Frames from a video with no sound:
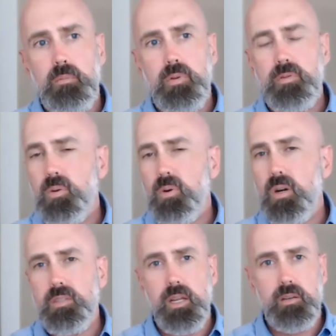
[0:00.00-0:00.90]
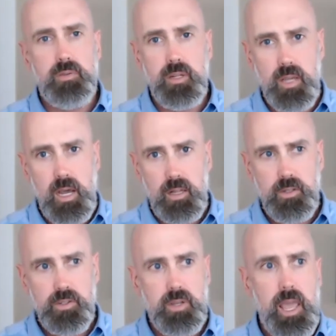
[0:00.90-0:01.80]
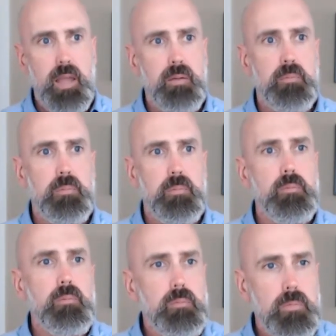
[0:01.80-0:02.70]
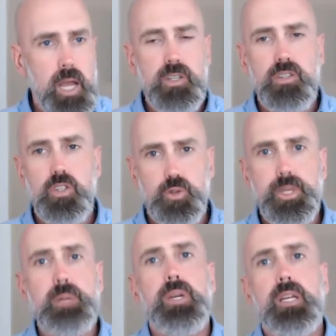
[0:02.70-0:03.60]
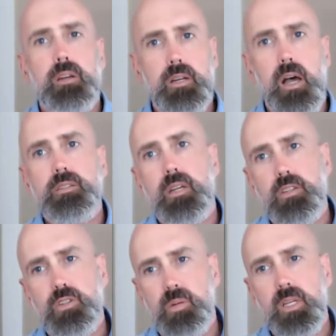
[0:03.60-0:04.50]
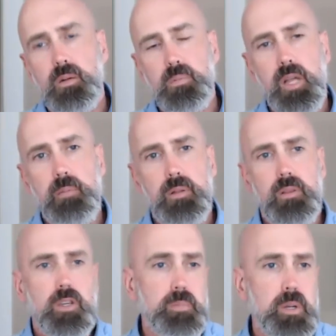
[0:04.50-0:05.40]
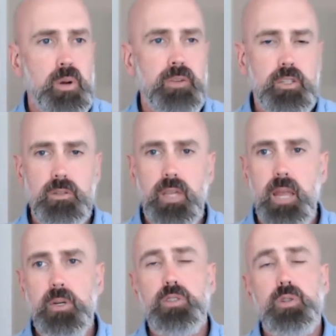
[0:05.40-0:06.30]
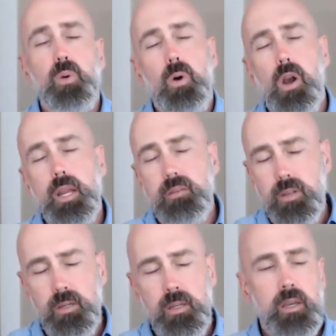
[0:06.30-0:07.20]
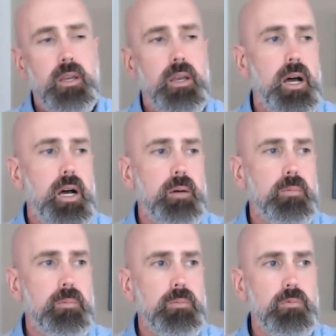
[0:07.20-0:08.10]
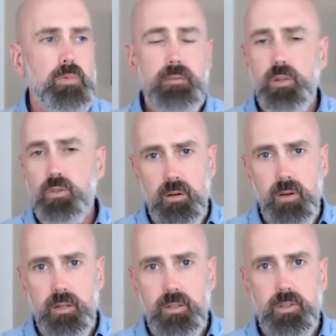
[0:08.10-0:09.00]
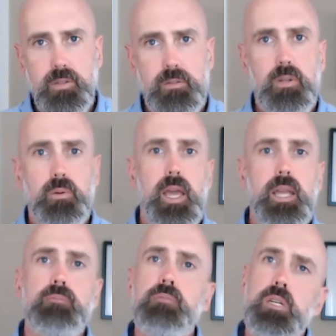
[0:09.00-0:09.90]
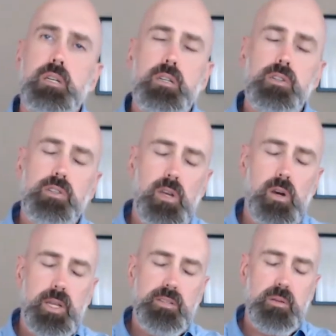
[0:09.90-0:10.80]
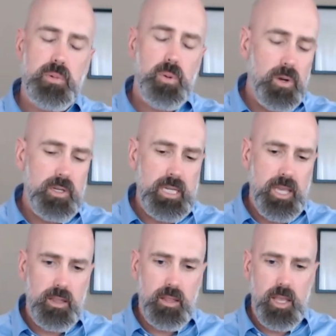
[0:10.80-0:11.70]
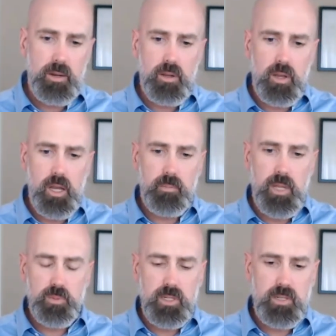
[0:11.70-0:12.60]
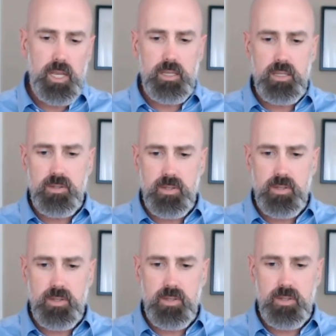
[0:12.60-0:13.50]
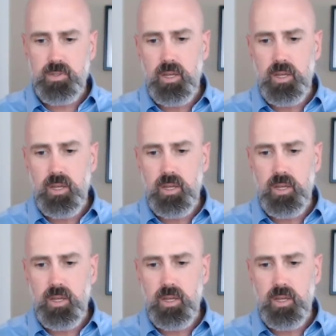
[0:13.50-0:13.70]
before setting foot in college, and not just streaming their content and streaming their play, but it could be professional gamers or even revenue generators. Okay, so it's important again that as we design these systems,